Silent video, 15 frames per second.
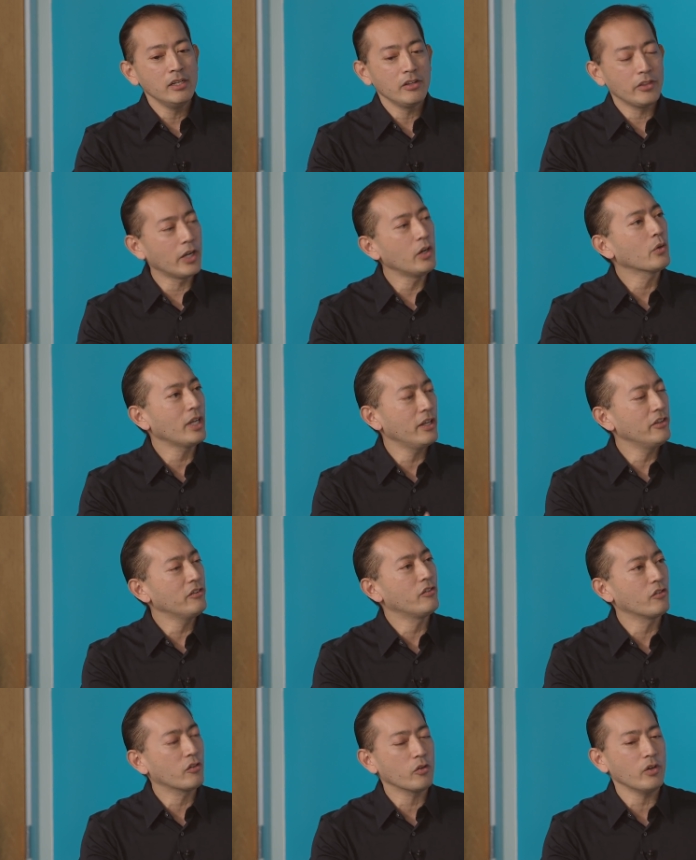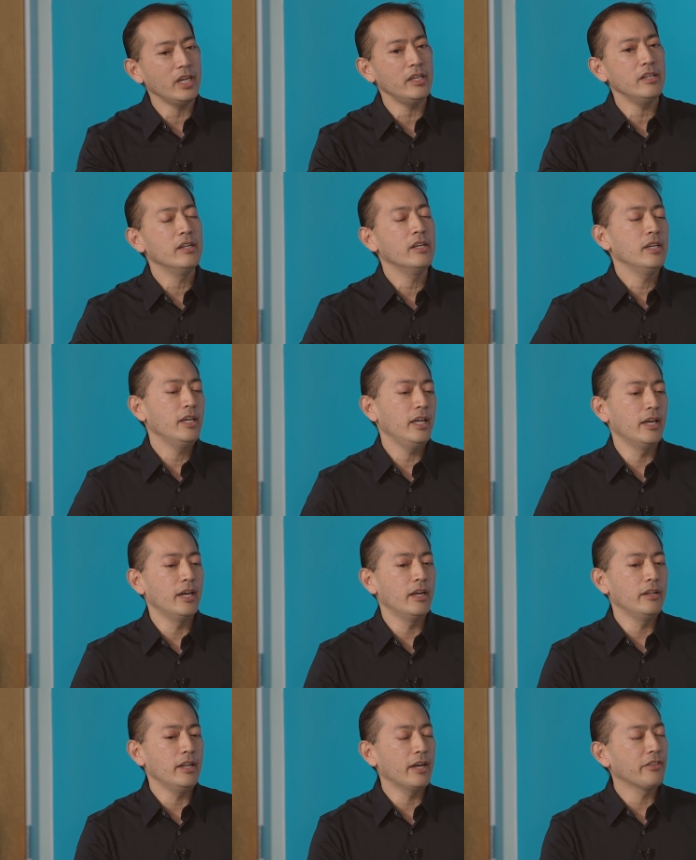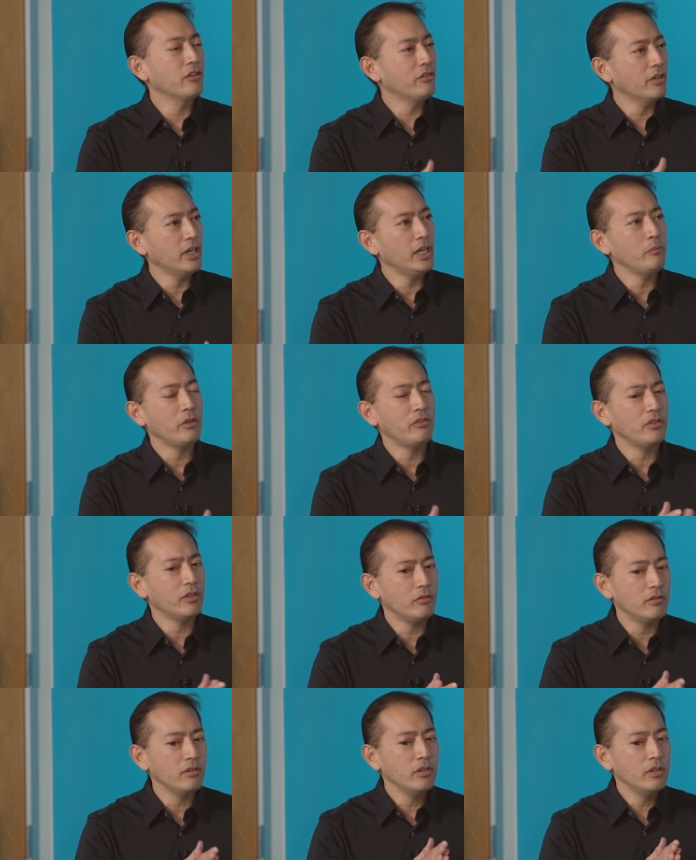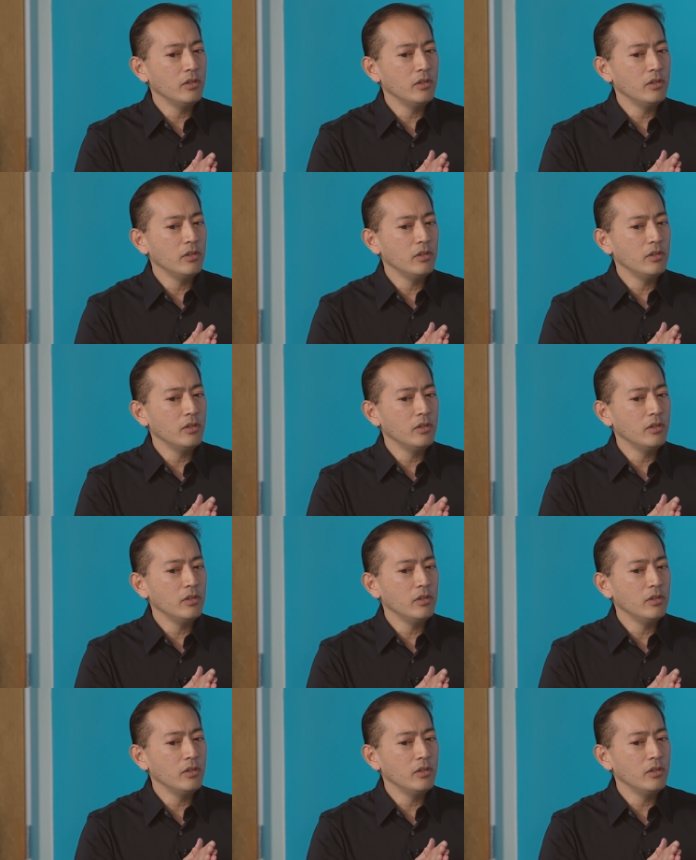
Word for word: I thought, okay, this is great. And at the time, we said,